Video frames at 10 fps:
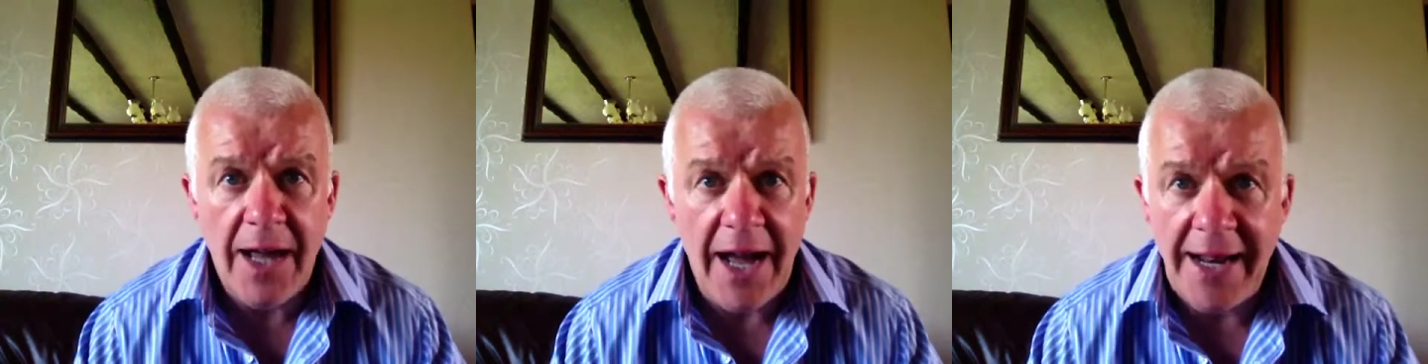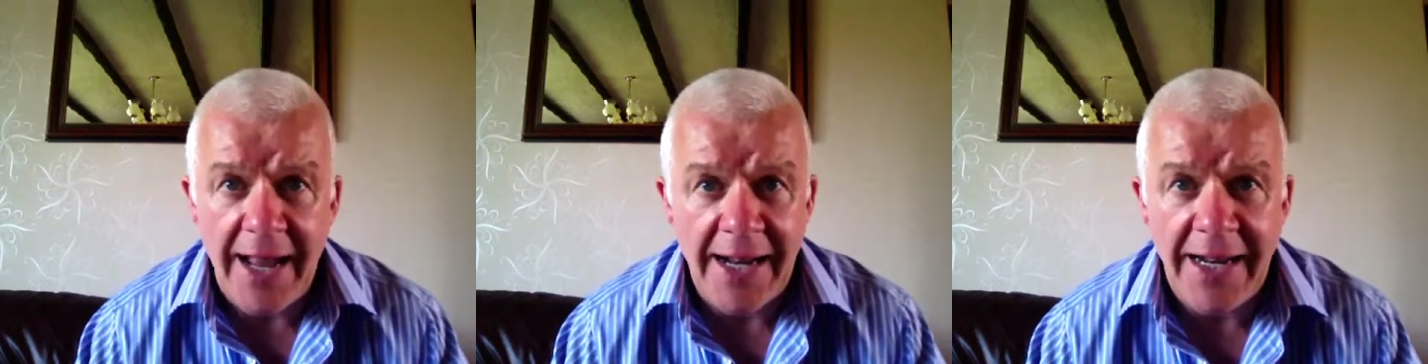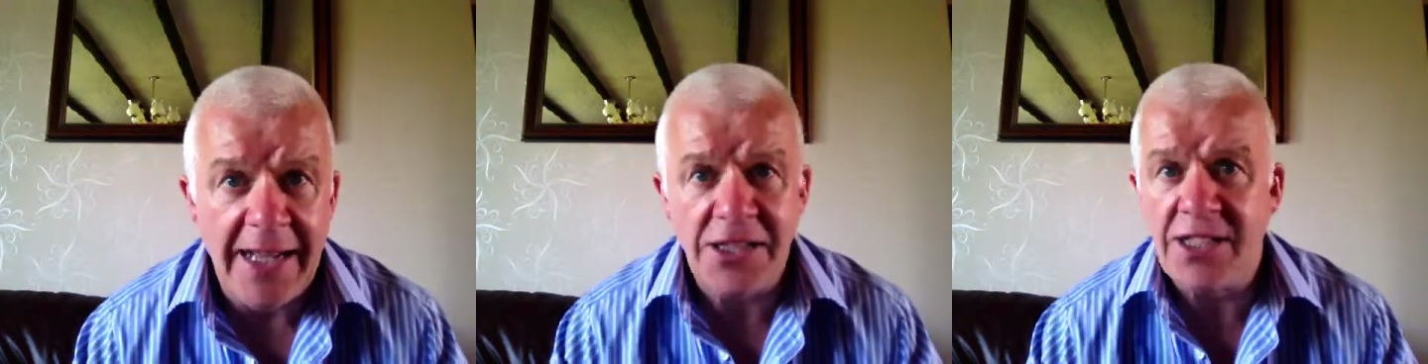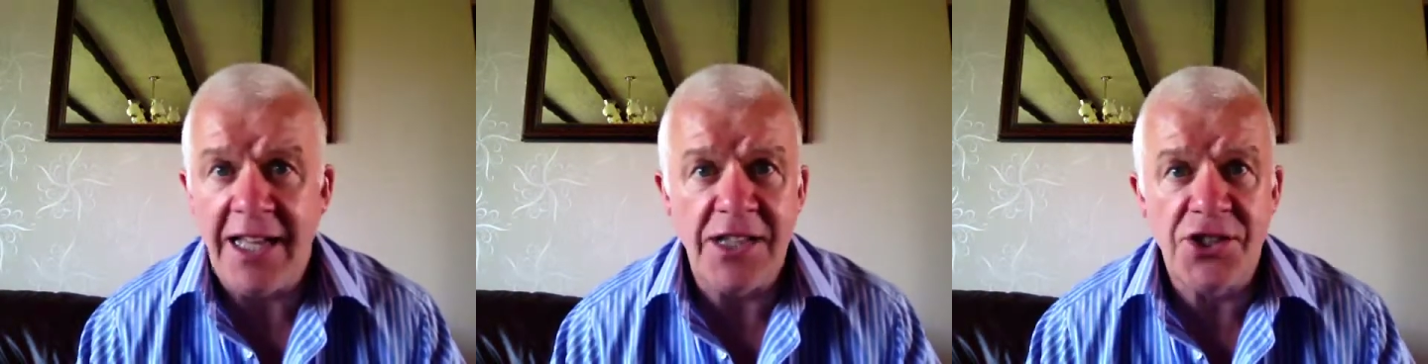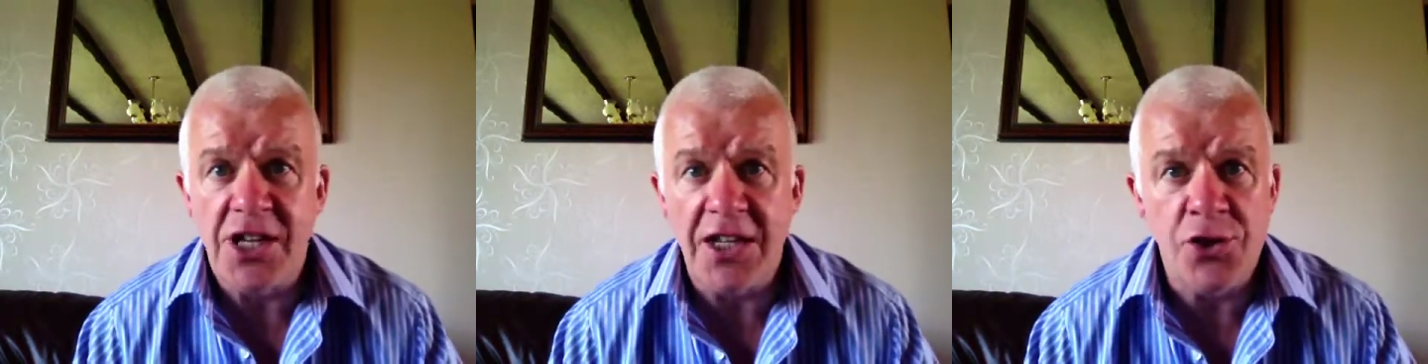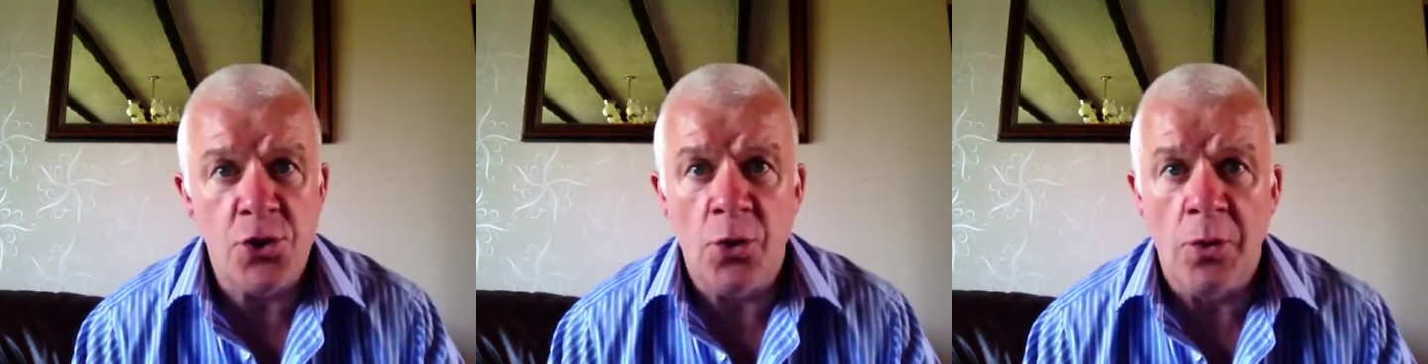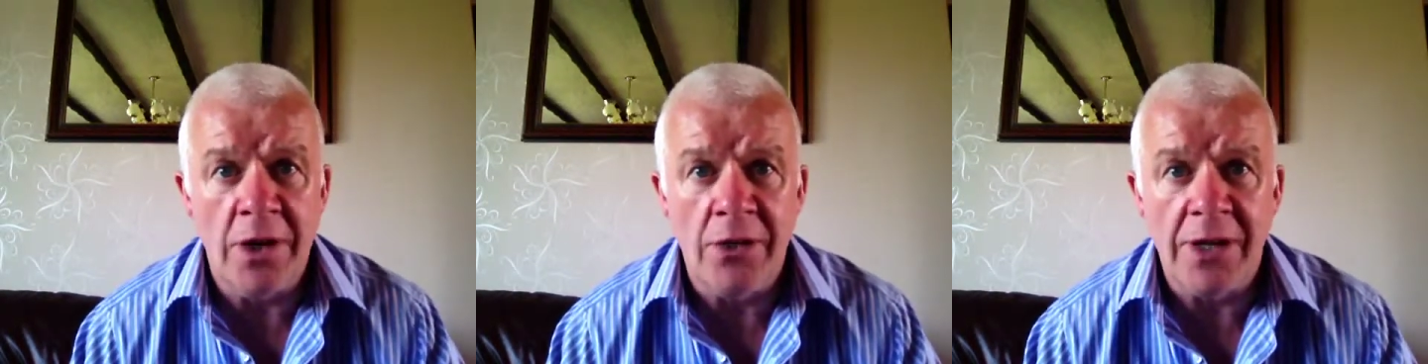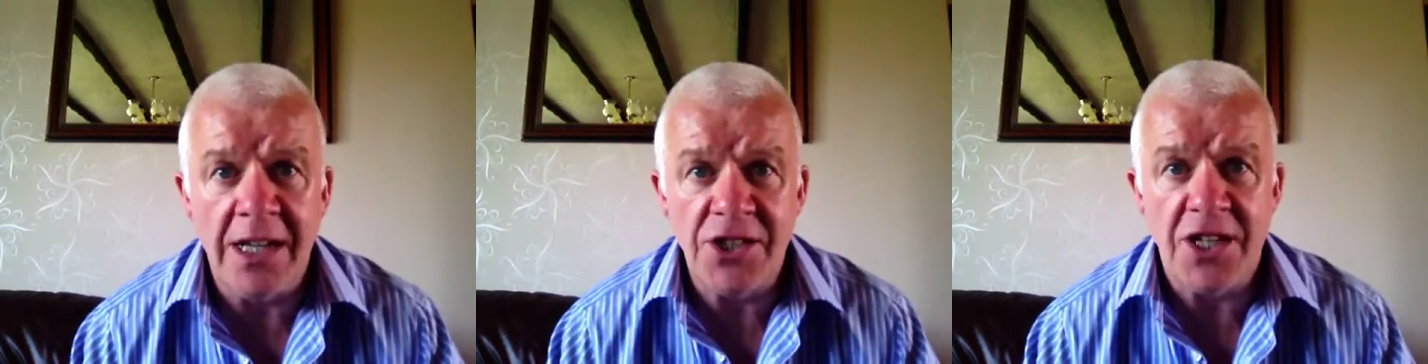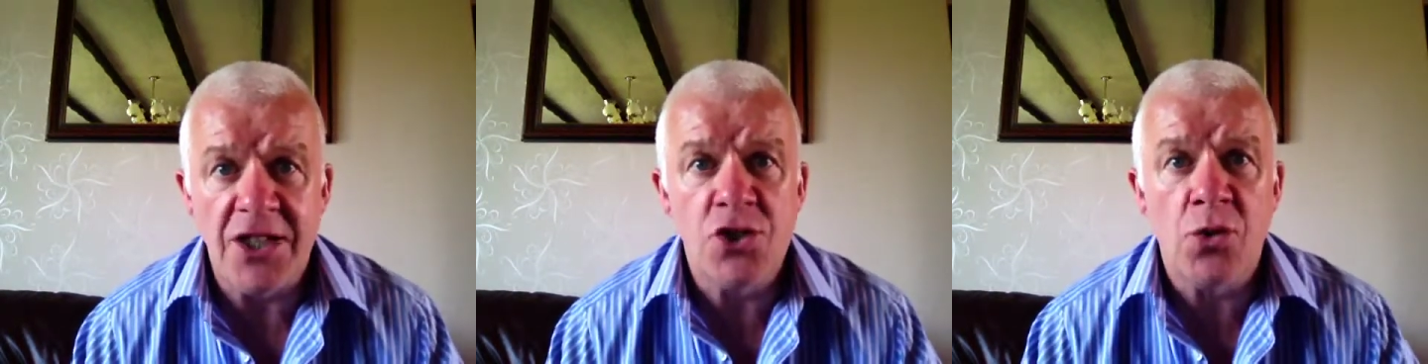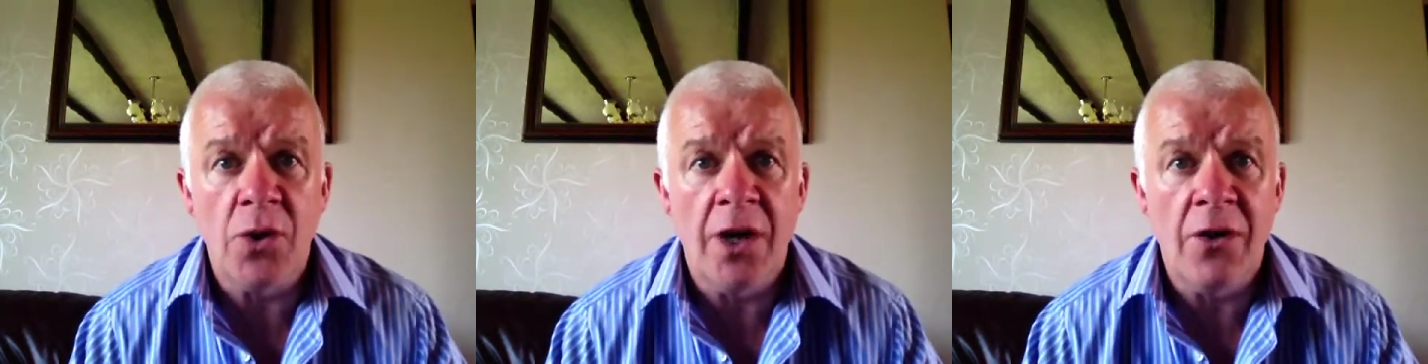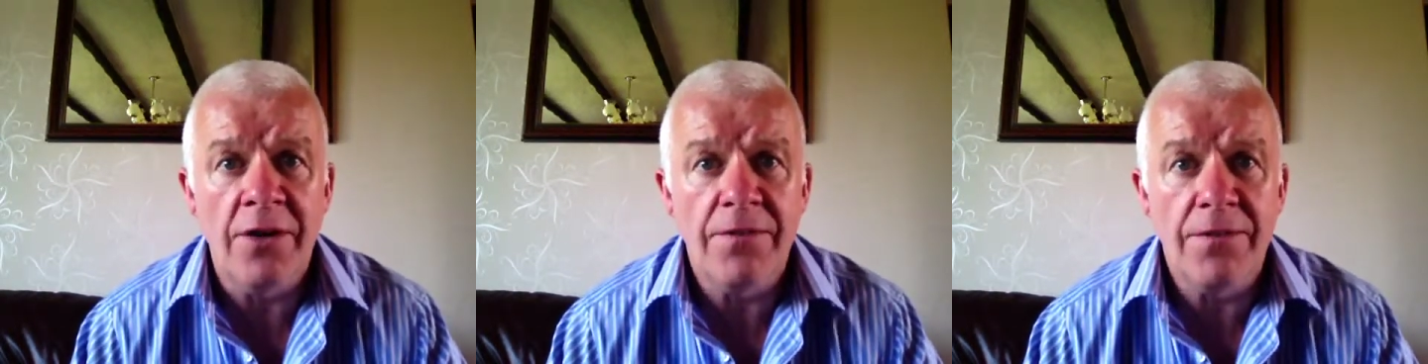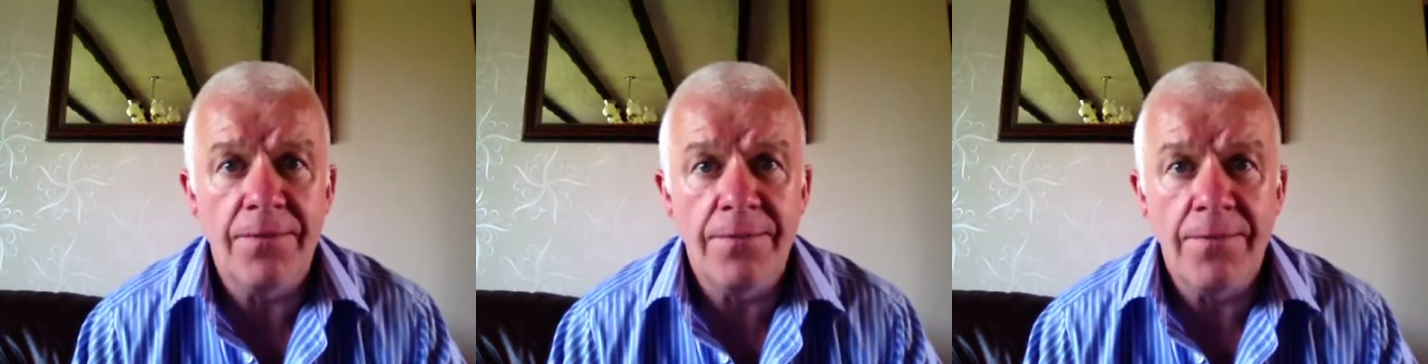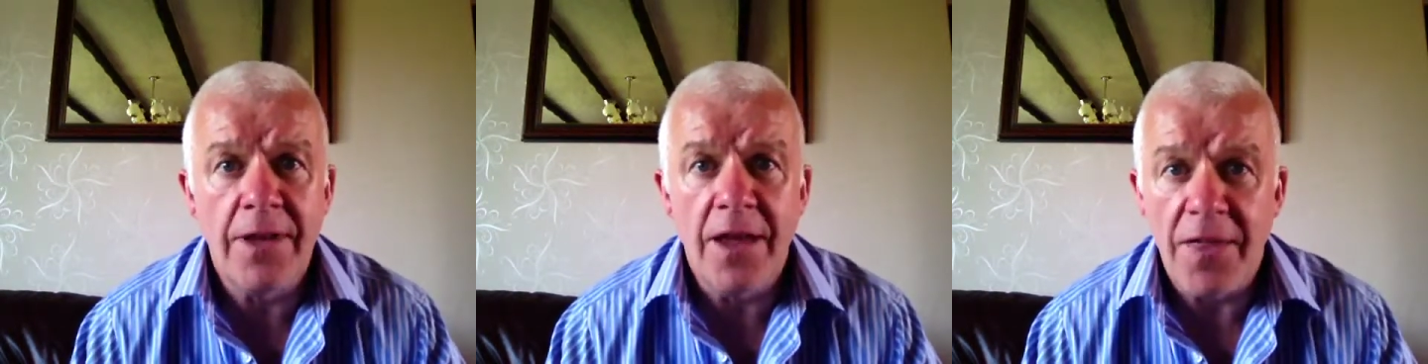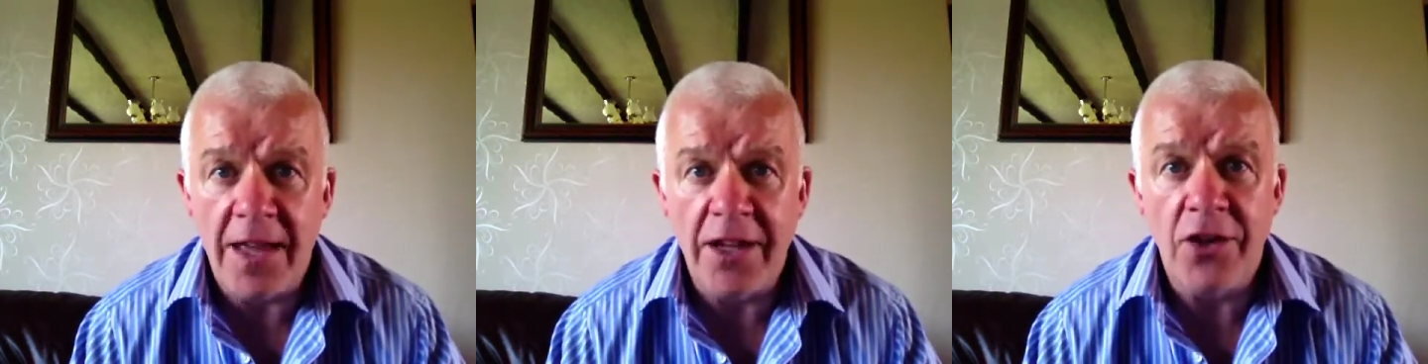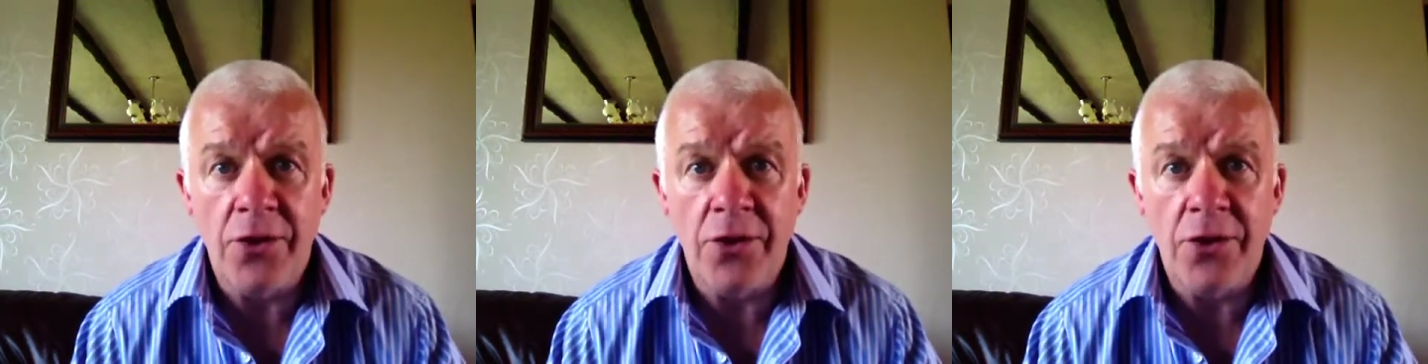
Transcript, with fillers: and, and let's, let's change your world, let's change your life. Thank